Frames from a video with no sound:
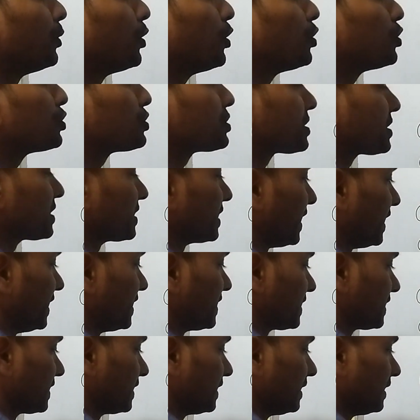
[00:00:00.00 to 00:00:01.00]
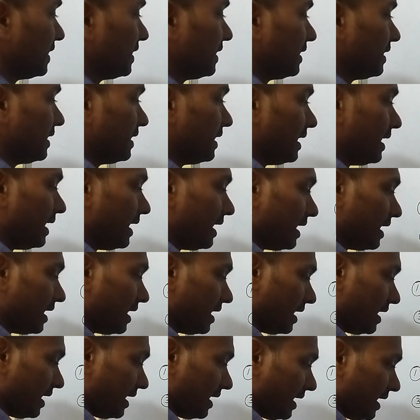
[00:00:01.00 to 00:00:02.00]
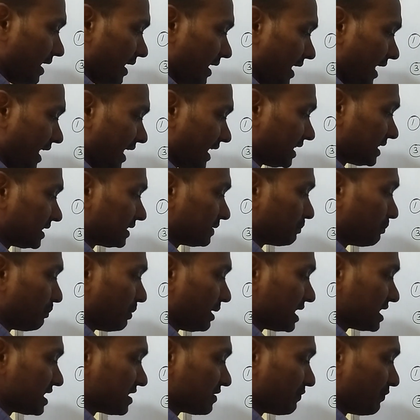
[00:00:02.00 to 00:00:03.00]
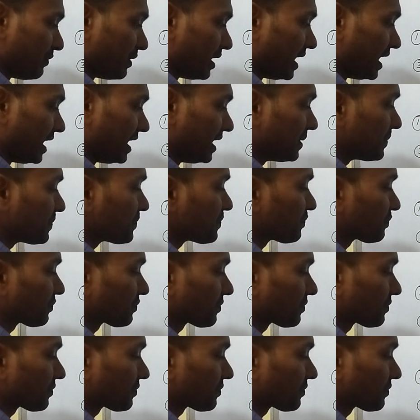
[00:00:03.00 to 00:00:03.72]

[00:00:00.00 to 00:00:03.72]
both sides. X plus 5.